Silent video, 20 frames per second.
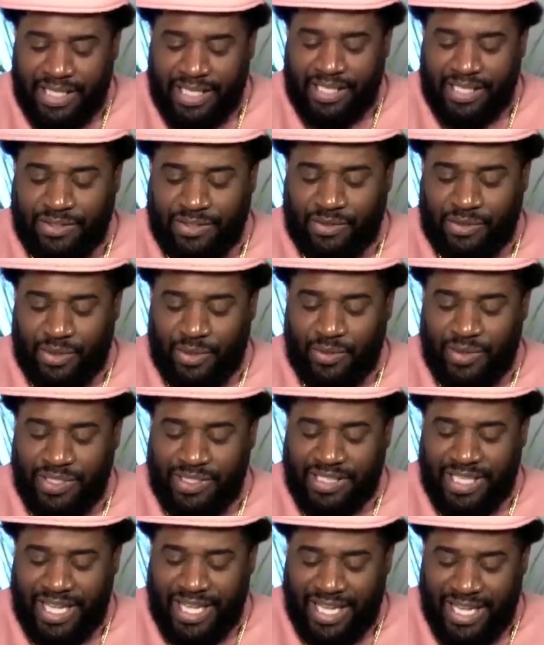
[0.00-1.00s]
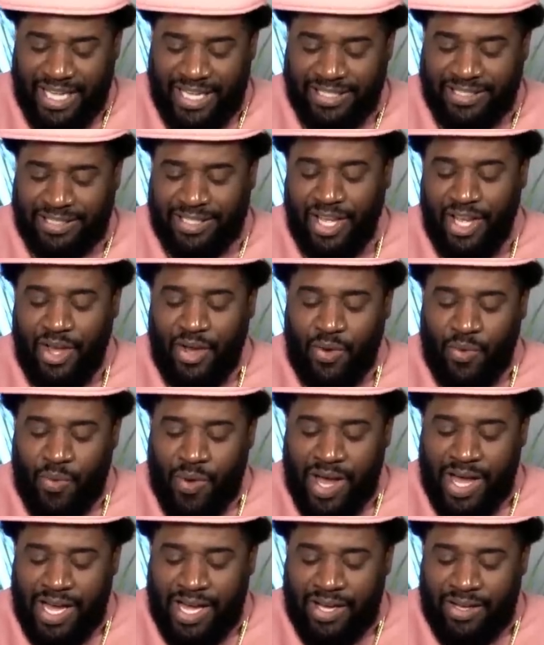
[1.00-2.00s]
can't control his hands
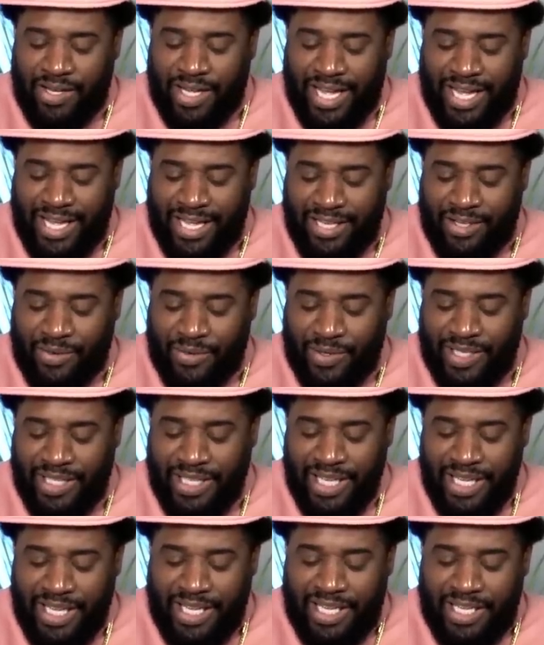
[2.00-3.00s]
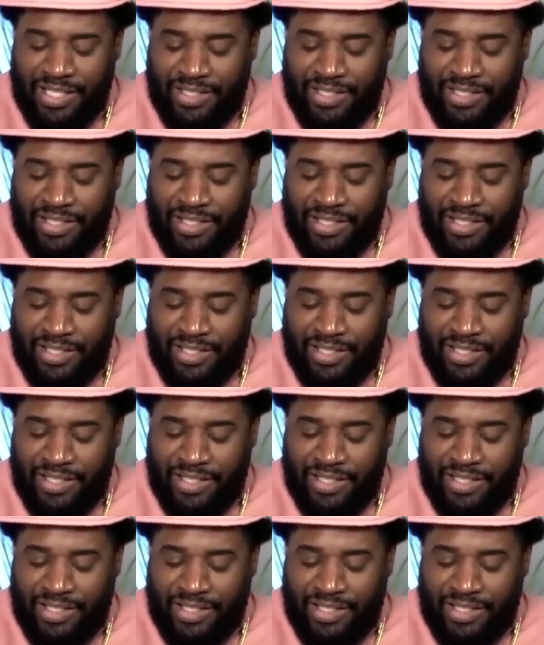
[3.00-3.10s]
while angry.